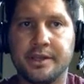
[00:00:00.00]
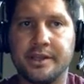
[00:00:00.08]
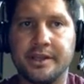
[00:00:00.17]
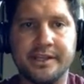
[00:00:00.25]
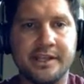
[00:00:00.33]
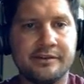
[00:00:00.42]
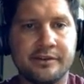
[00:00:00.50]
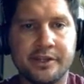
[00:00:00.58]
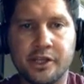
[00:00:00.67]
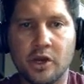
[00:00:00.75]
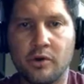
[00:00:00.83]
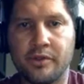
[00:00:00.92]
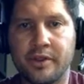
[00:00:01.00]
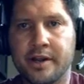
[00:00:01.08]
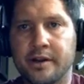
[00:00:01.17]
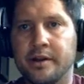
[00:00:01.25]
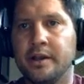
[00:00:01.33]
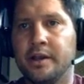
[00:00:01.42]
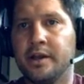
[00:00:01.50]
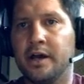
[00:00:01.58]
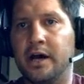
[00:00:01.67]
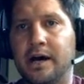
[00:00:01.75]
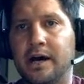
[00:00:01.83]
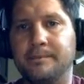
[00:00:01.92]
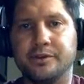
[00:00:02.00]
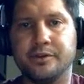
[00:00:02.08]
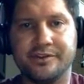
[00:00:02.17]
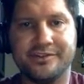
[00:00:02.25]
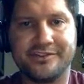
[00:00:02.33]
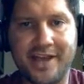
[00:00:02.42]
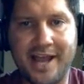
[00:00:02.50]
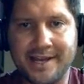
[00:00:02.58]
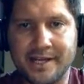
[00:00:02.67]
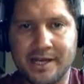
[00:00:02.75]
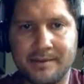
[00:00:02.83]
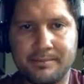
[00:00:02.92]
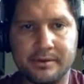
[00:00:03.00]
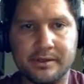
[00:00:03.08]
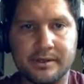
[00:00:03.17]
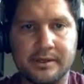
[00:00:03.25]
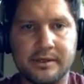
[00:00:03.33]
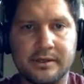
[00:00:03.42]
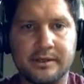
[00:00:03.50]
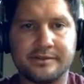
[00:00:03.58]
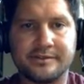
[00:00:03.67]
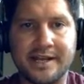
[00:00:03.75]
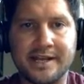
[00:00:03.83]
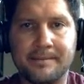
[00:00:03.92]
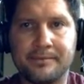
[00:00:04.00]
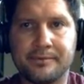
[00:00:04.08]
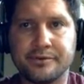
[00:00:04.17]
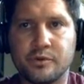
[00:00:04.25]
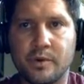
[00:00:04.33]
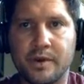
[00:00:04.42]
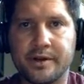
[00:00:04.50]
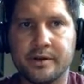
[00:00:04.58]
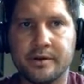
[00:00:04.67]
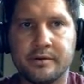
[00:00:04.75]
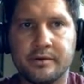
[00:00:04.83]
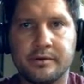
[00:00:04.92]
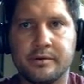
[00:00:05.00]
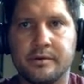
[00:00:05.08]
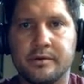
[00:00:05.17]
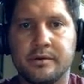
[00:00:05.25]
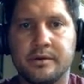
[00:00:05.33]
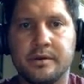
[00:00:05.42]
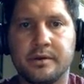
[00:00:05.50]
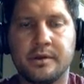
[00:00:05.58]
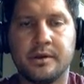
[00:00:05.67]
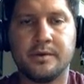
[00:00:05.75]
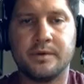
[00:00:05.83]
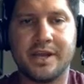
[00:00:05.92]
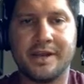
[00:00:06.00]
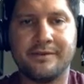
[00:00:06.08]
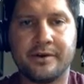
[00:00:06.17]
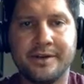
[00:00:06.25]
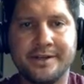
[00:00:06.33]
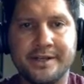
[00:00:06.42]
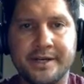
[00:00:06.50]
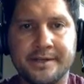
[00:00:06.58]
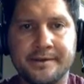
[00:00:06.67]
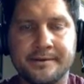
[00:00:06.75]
You can easily go there. You can sign up through Twitter, which I've already done.